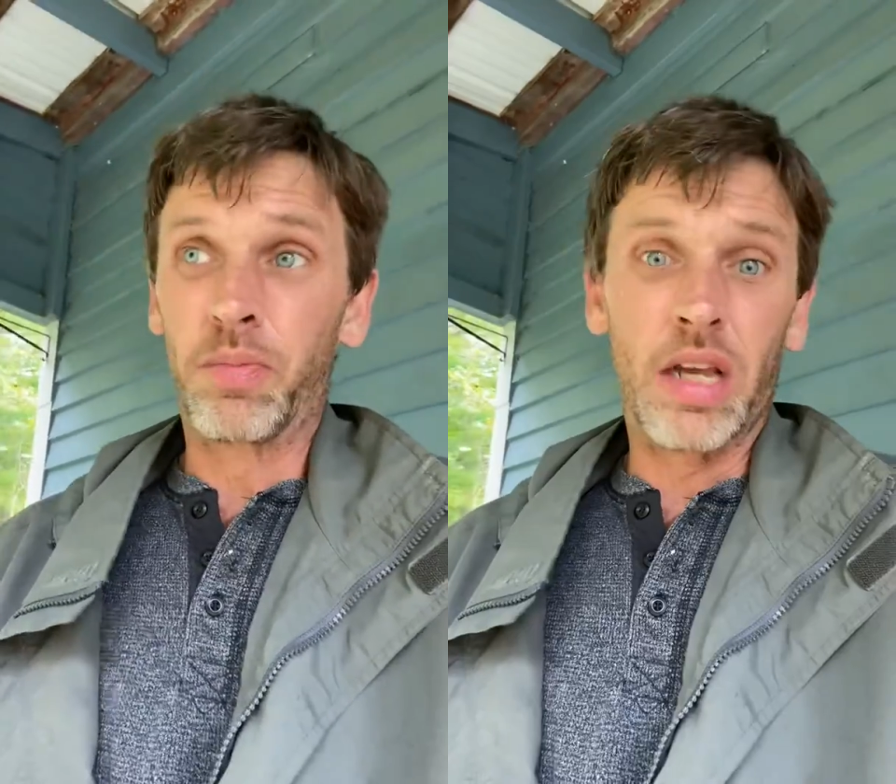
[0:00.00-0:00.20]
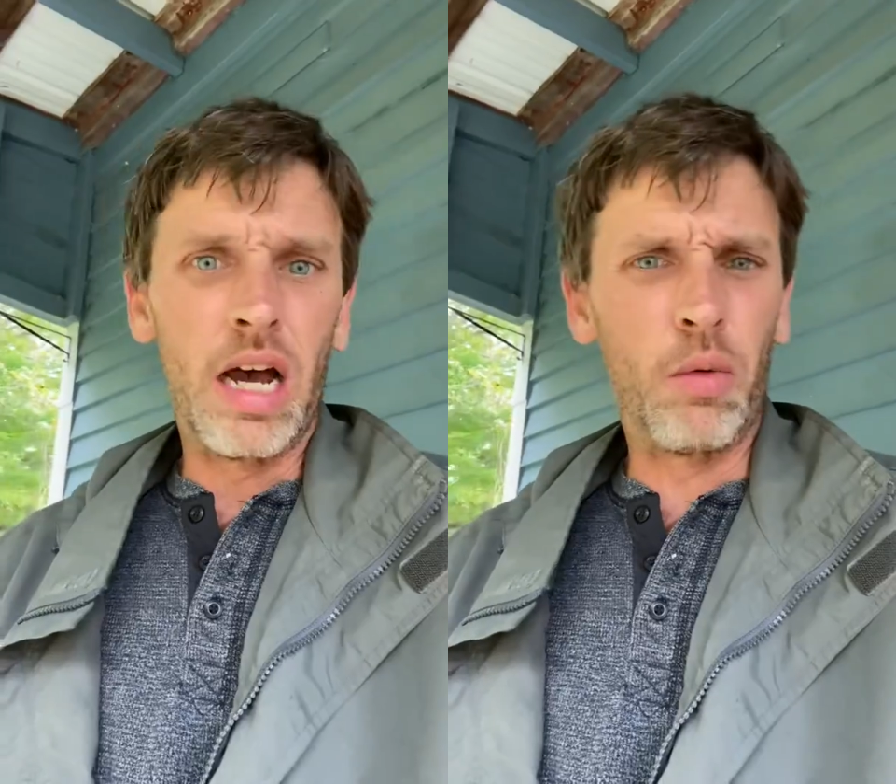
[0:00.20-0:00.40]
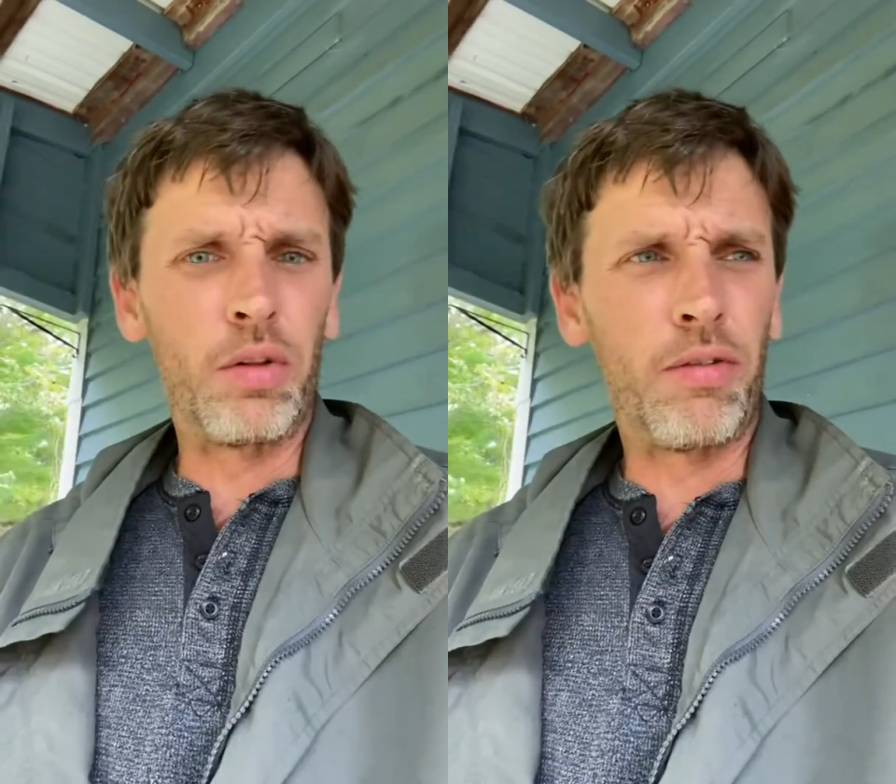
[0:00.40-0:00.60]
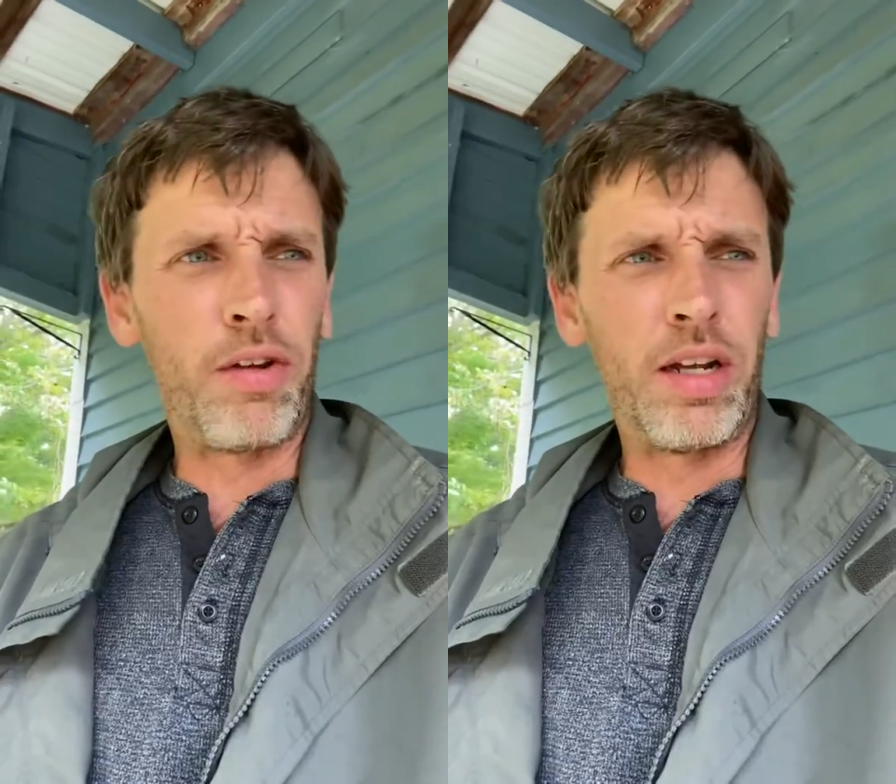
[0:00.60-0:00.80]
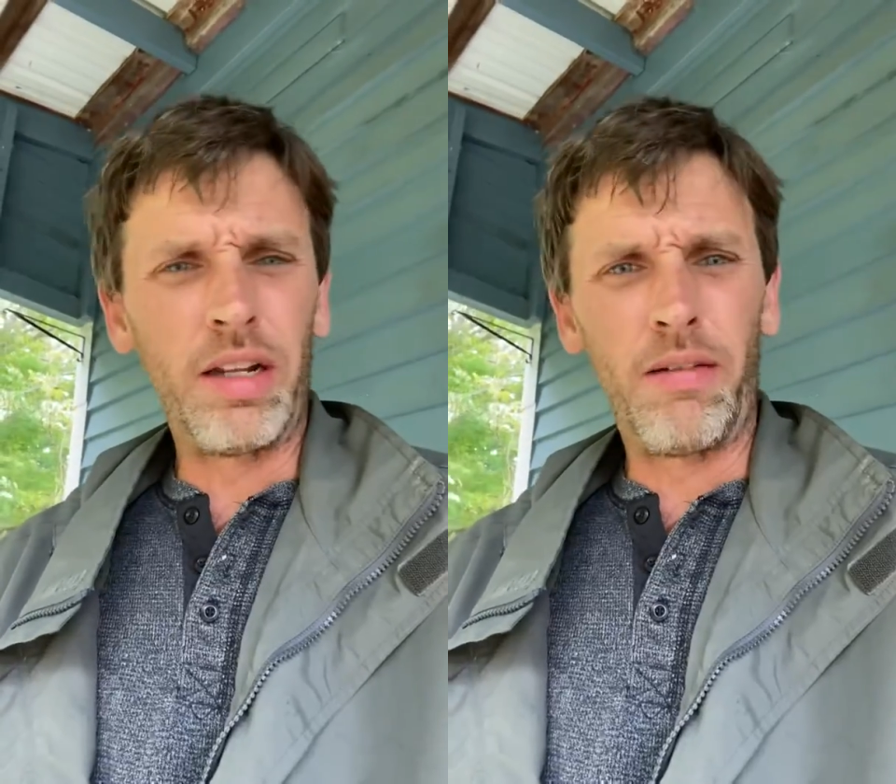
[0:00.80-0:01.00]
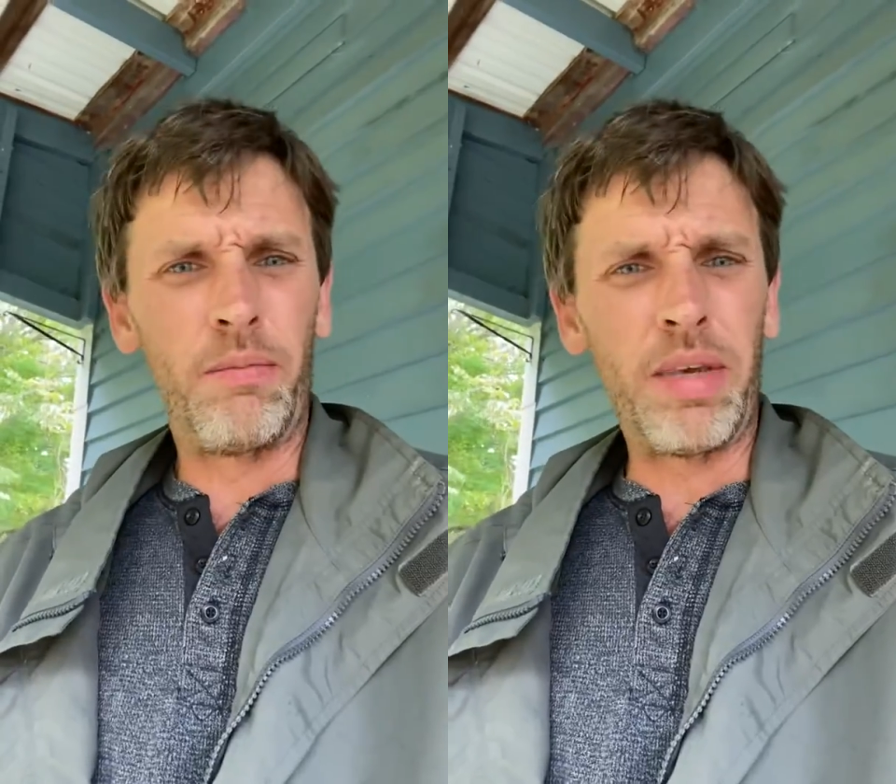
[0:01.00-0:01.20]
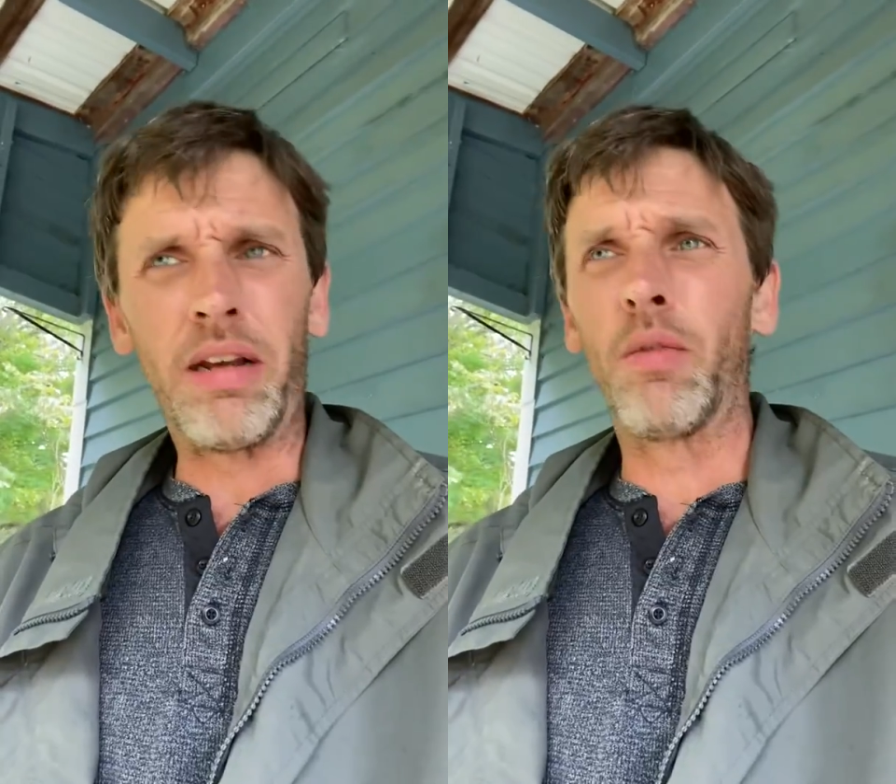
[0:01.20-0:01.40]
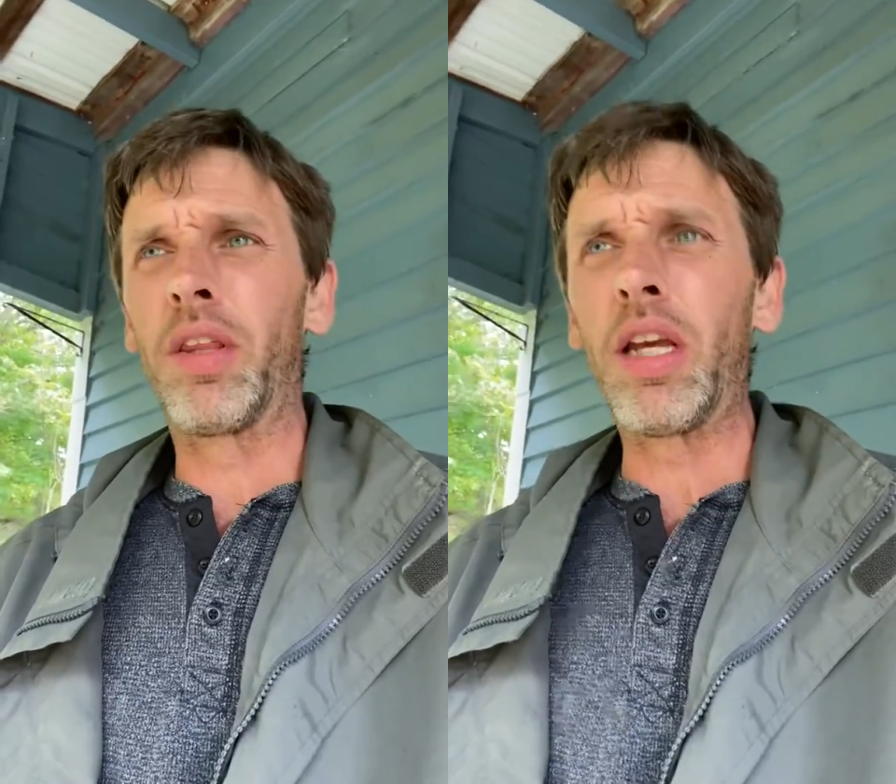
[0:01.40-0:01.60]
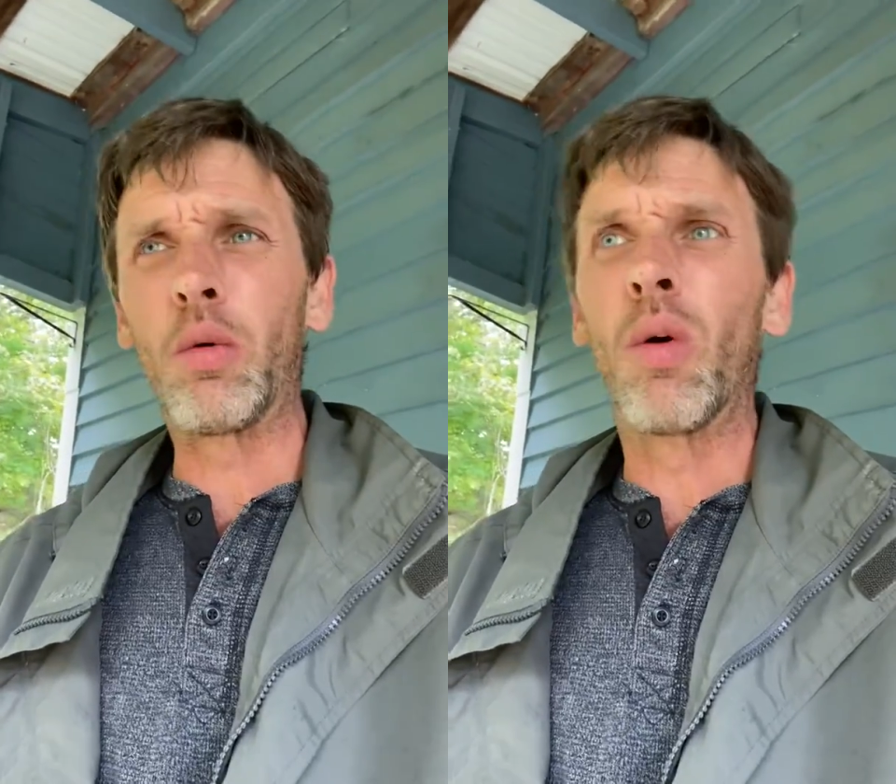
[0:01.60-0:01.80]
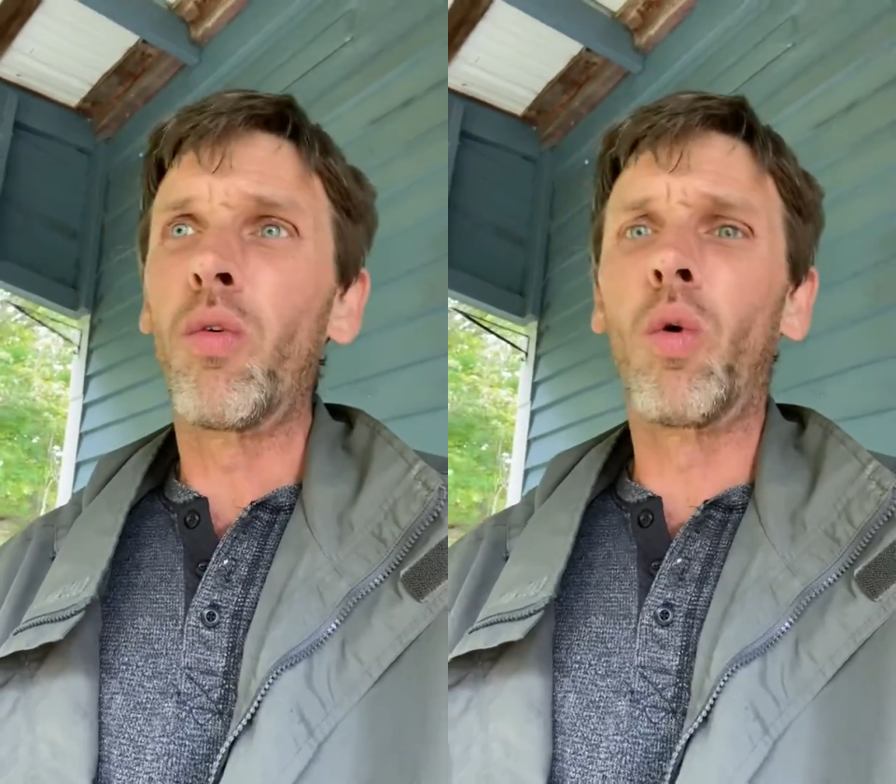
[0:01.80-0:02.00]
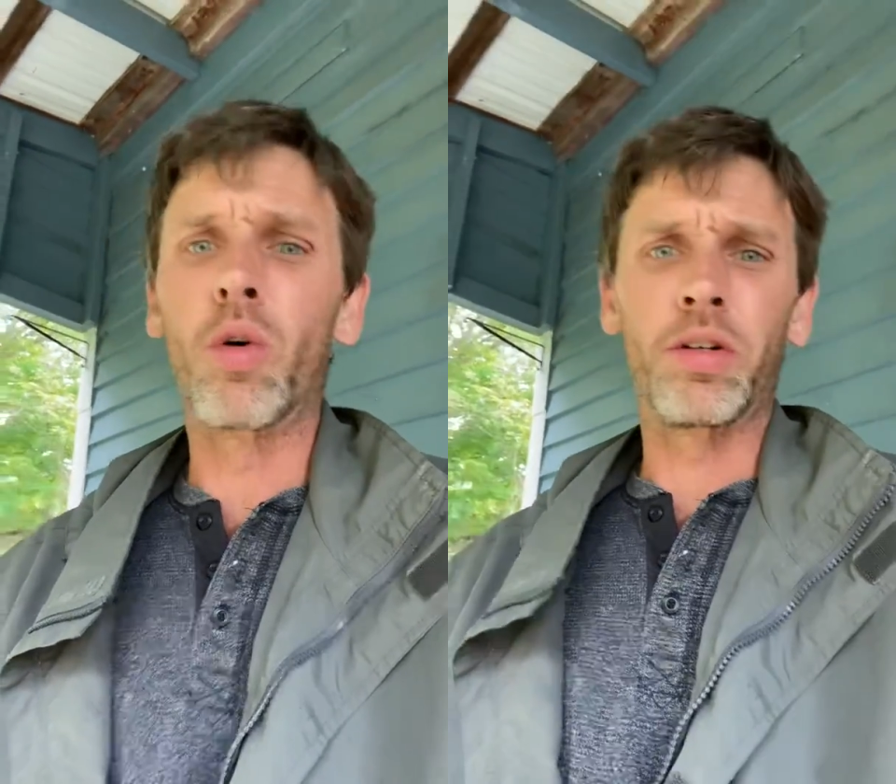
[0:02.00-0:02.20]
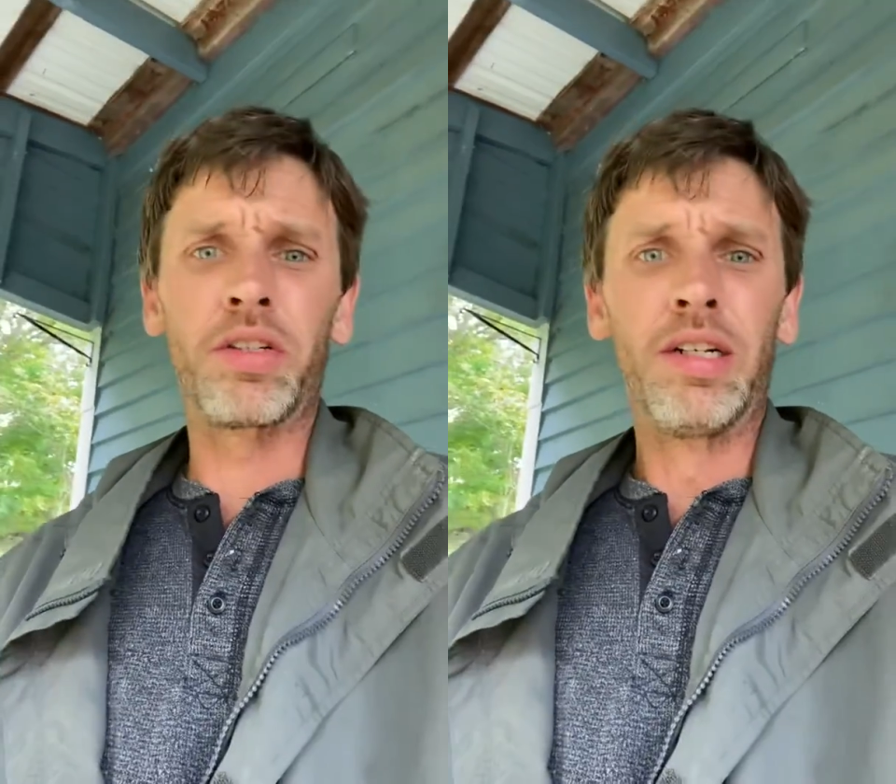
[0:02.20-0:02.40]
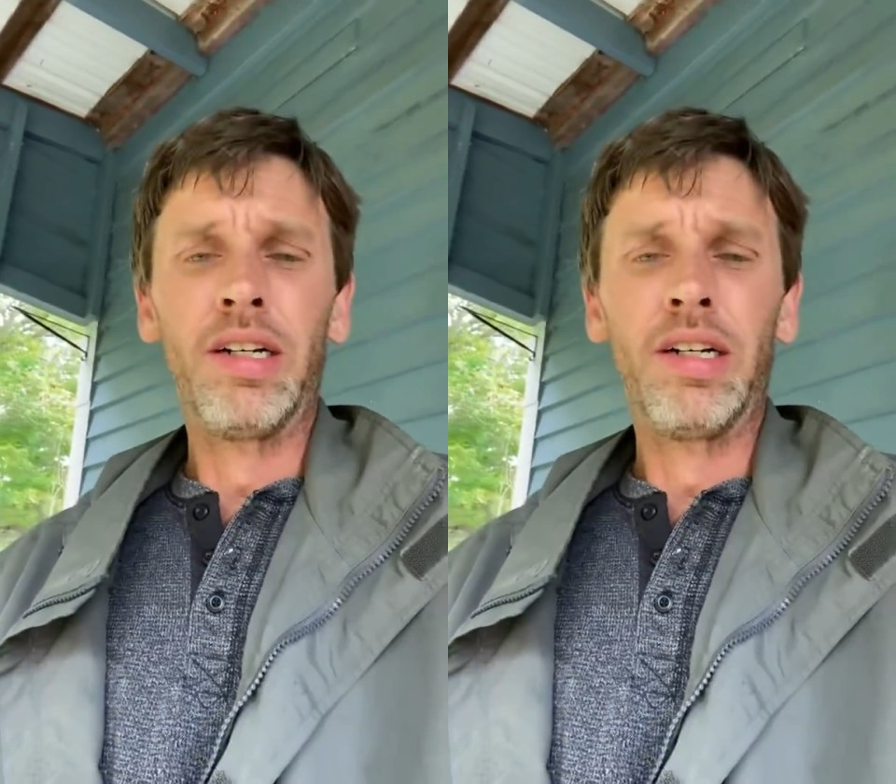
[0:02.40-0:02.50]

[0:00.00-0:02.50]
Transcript: I will defend and meet with equal force,